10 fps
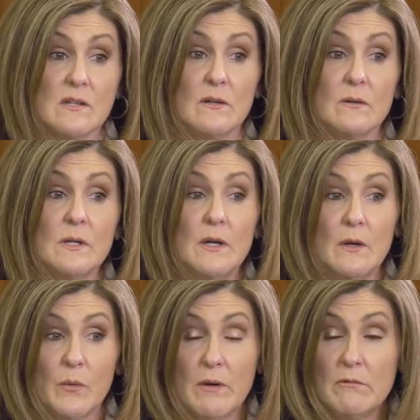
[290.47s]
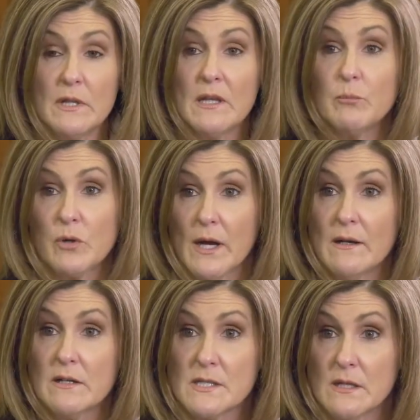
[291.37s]
So we really pride
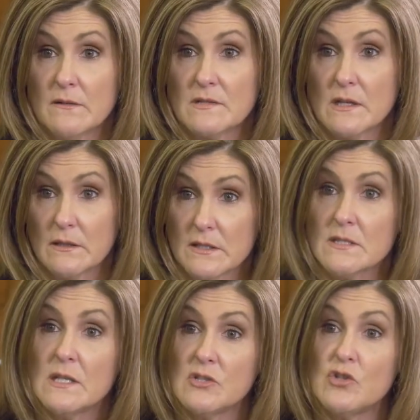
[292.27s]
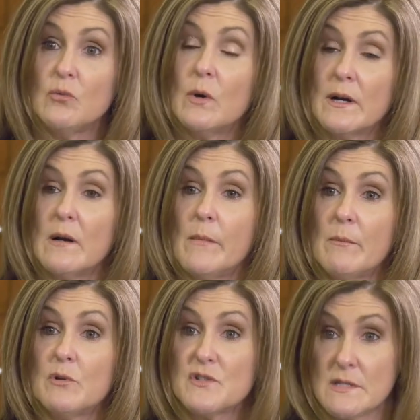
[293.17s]
ourselves on listening to what our
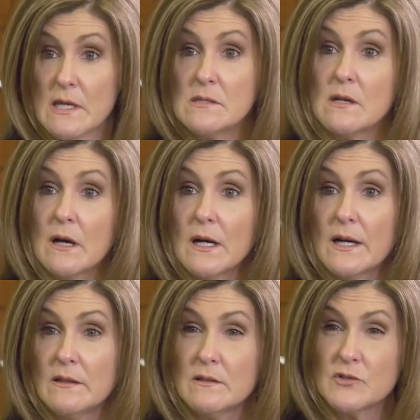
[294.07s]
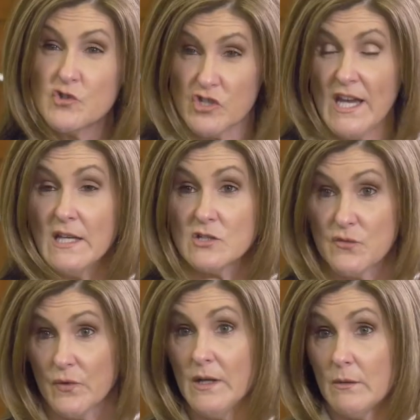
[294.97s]
members' needs are, and those change
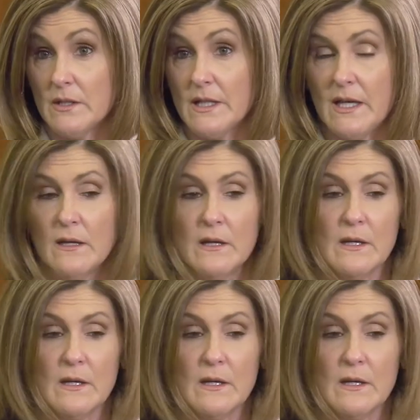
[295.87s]
frequently.